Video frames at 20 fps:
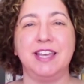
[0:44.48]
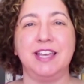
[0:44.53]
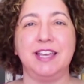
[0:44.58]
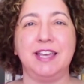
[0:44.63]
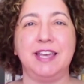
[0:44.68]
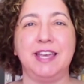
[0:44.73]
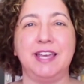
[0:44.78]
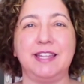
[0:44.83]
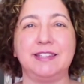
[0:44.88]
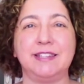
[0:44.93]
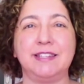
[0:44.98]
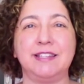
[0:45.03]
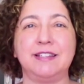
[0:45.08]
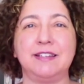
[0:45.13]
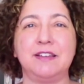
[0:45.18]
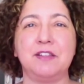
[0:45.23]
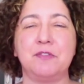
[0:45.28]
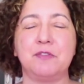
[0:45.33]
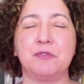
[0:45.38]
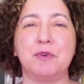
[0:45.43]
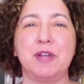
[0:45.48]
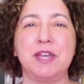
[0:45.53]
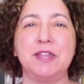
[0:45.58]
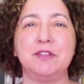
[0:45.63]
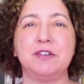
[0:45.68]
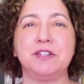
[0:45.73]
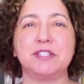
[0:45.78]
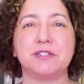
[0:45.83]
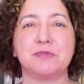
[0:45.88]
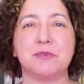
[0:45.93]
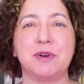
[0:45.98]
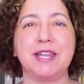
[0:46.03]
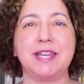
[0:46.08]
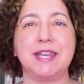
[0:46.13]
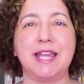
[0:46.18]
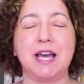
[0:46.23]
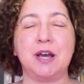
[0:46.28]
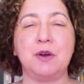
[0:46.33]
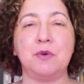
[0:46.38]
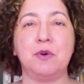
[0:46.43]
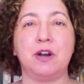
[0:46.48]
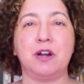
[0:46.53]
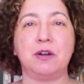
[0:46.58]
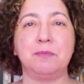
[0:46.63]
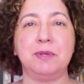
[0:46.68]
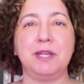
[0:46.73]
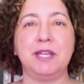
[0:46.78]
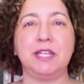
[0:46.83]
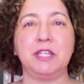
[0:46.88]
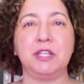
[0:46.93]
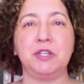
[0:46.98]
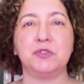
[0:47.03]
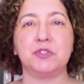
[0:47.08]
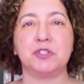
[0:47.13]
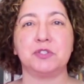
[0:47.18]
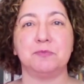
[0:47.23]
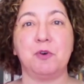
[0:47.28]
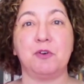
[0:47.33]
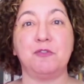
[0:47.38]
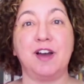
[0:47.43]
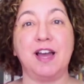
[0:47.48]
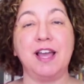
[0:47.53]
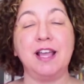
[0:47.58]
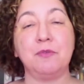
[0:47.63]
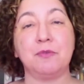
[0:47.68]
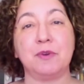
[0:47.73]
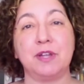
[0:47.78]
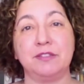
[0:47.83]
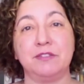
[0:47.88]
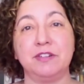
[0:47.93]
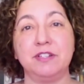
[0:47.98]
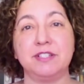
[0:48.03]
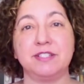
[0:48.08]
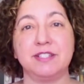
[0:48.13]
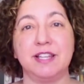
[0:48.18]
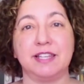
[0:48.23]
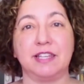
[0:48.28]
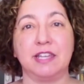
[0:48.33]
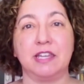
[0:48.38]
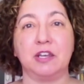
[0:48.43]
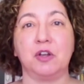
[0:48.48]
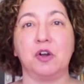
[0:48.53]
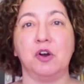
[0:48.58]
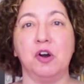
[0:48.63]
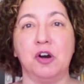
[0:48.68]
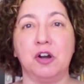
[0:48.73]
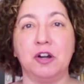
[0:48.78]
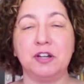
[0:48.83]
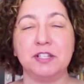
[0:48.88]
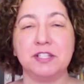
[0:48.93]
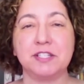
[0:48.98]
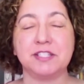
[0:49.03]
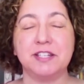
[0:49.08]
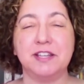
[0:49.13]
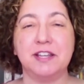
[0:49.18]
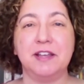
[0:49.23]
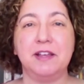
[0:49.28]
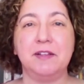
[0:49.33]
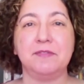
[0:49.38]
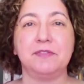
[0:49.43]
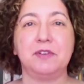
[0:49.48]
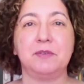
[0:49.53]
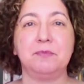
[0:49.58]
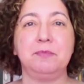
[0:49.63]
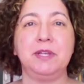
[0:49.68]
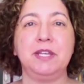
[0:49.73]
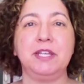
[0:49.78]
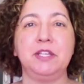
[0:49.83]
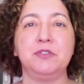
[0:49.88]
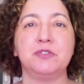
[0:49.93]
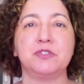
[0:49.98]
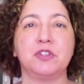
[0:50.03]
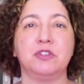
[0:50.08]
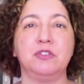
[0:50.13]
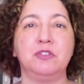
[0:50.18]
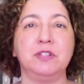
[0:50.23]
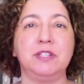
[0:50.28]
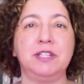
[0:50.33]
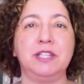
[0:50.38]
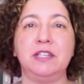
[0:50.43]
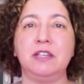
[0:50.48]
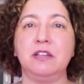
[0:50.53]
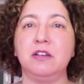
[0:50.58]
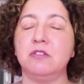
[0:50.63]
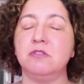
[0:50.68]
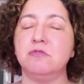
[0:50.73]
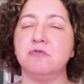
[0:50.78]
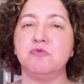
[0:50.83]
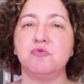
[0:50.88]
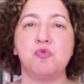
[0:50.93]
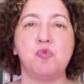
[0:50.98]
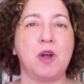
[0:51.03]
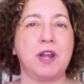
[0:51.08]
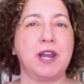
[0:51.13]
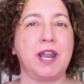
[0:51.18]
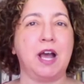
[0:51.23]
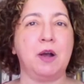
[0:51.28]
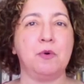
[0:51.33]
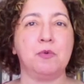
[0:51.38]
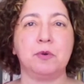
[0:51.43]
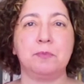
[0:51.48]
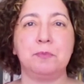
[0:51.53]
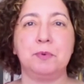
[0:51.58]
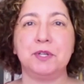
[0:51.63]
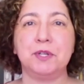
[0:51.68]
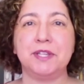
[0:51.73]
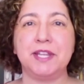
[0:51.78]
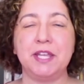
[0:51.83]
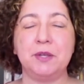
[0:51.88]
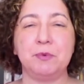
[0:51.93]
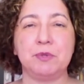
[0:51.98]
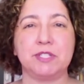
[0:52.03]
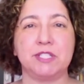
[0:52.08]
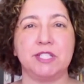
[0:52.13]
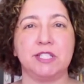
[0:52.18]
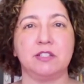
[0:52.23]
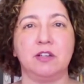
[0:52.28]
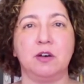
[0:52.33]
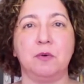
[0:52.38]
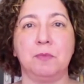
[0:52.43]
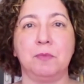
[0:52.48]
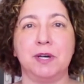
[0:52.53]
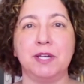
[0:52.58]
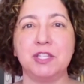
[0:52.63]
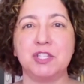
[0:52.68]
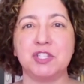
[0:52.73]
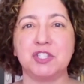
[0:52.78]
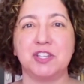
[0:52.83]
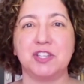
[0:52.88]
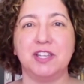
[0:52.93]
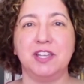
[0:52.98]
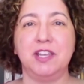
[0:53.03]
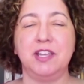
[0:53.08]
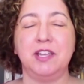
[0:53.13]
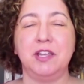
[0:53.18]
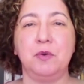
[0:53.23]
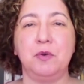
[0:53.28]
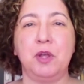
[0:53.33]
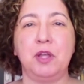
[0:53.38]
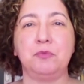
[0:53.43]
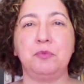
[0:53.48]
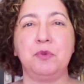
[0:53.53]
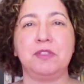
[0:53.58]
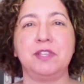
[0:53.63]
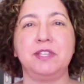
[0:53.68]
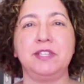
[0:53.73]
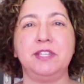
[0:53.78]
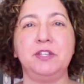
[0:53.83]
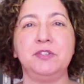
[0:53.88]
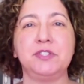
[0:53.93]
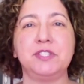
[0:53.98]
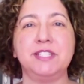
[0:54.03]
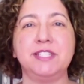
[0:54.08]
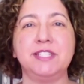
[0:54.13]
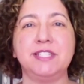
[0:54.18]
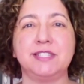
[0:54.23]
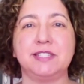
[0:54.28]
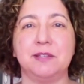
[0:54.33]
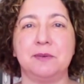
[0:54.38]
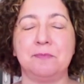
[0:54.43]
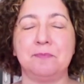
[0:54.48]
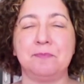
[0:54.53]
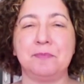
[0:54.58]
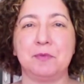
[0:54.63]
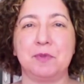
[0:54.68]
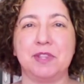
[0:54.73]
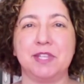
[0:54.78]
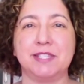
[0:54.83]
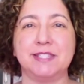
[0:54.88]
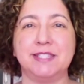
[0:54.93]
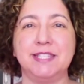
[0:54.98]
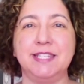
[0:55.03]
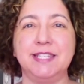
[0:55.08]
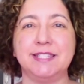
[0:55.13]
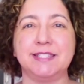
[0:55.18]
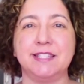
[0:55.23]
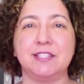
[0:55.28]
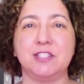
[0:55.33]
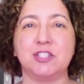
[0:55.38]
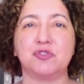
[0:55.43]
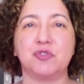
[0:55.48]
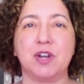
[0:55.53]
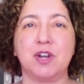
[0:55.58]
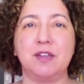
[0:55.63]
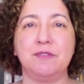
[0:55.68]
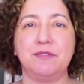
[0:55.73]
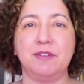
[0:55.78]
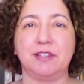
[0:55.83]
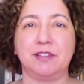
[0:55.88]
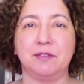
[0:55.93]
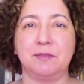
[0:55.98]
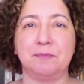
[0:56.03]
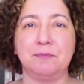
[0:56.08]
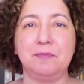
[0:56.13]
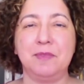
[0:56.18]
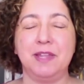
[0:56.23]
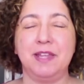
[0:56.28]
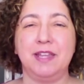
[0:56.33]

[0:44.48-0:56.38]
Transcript: And radars right now are being used, mobile radars, like in cars. They're being used only 1 hour per day, which is not much. And with the new system, with the citizens driving them,